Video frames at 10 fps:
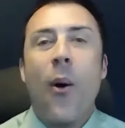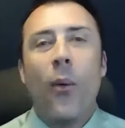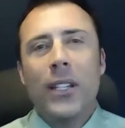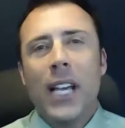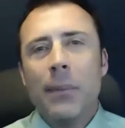
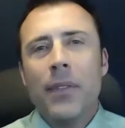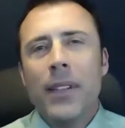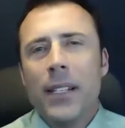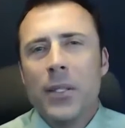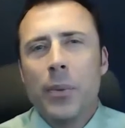what type of
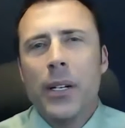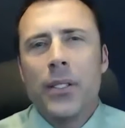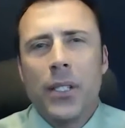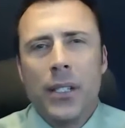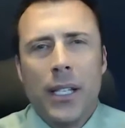an
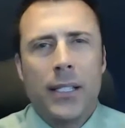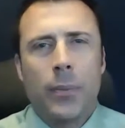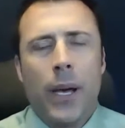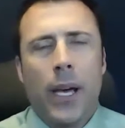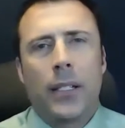experience could they
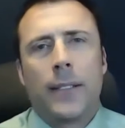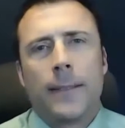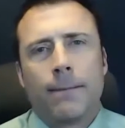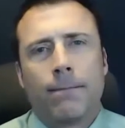expect?